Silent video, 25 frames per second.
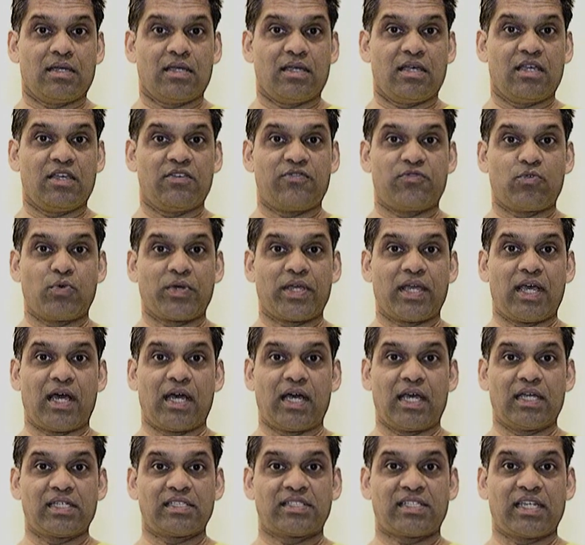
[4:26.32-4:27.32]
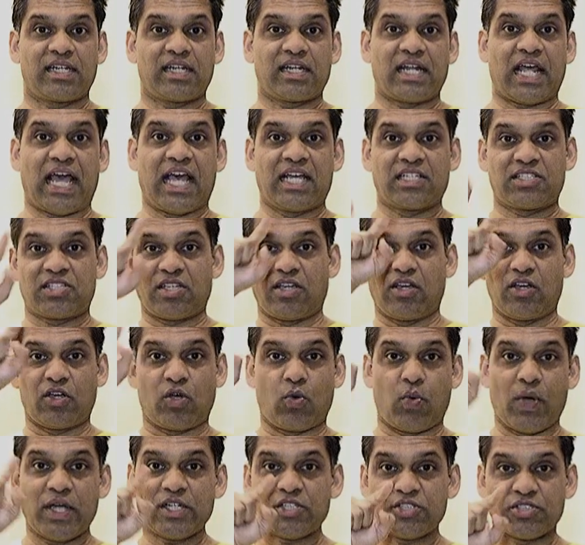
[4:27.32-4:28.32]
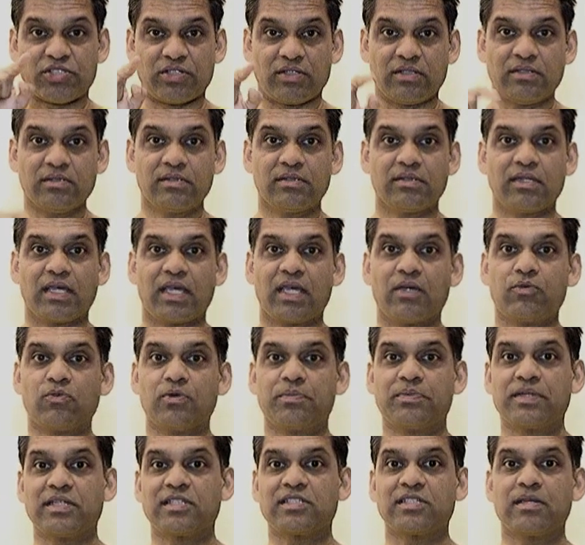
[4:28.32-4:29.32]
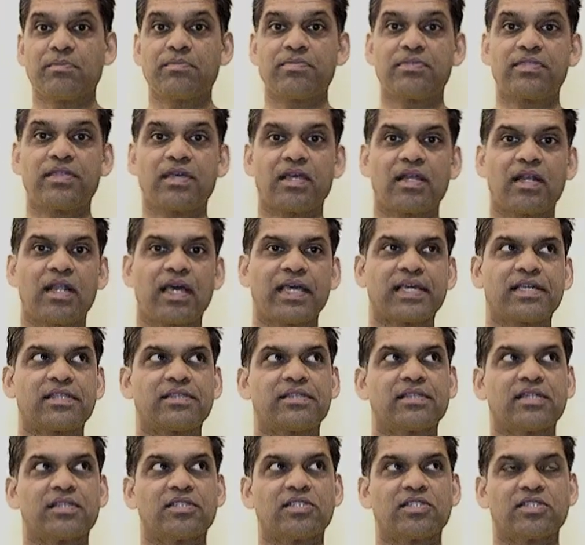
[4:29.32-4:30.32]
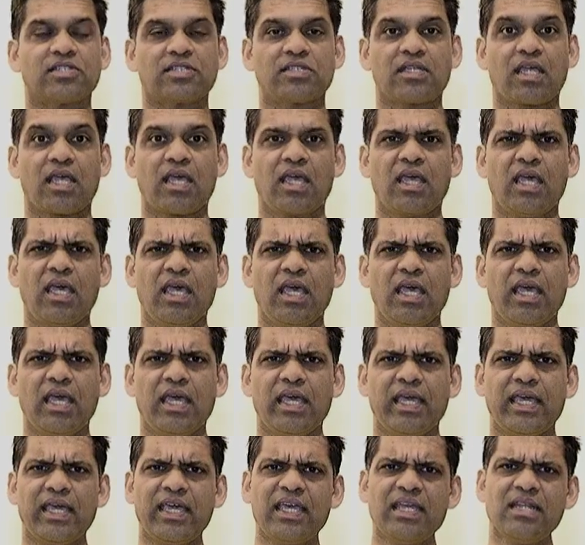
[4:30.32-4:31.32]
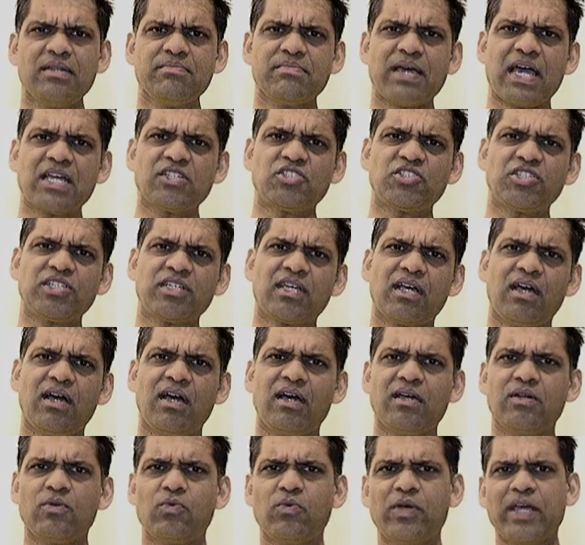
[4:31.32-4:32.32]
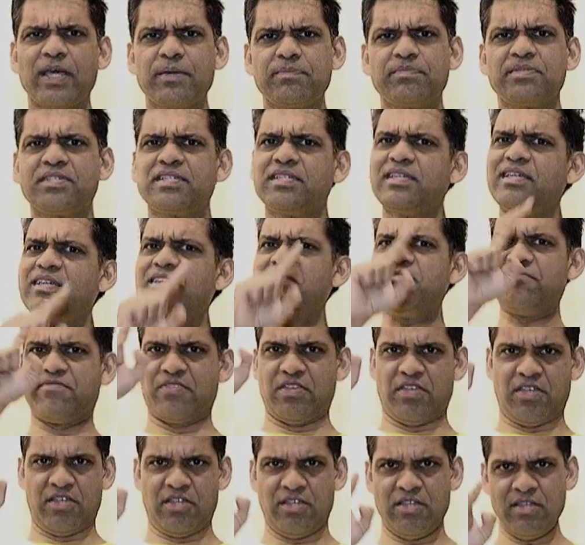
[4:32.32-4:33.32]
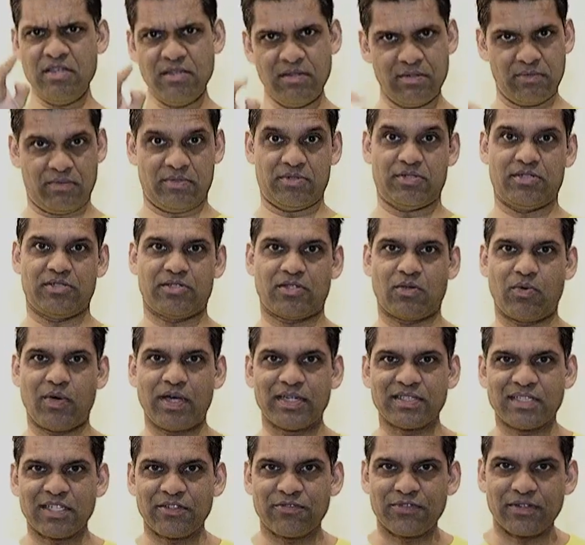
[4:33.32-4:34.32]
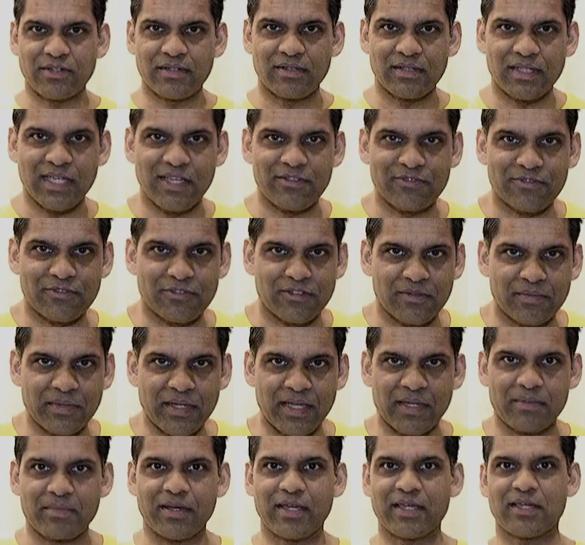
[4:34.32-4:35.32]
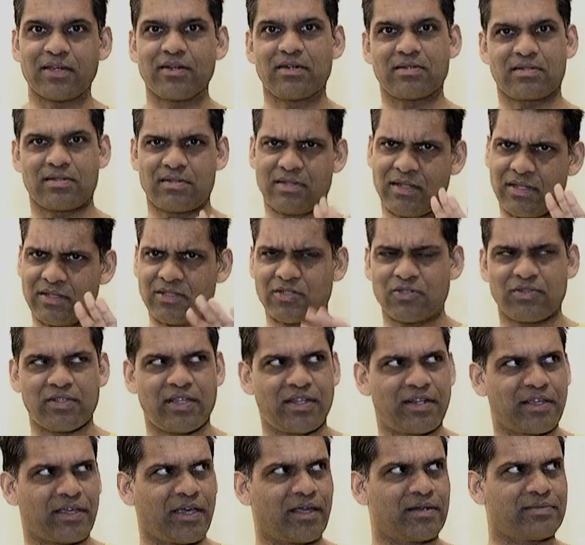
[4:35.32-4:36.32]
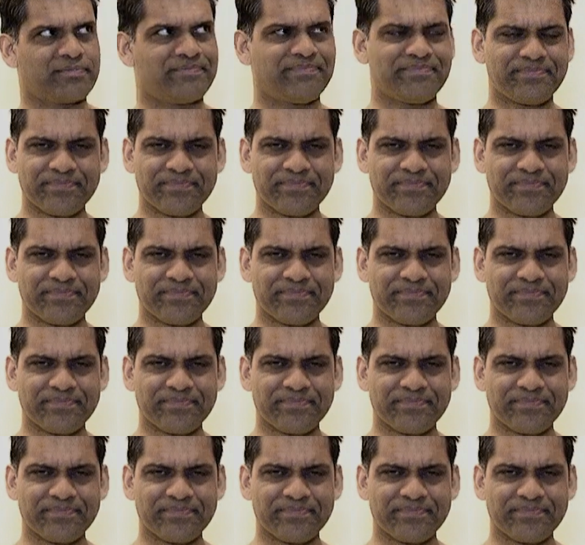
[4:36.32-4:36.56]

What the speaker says: If we said it as a question, it will be something like this. Inmagicart Web TV, which is quite difficult even for me. My God, I'll do that again.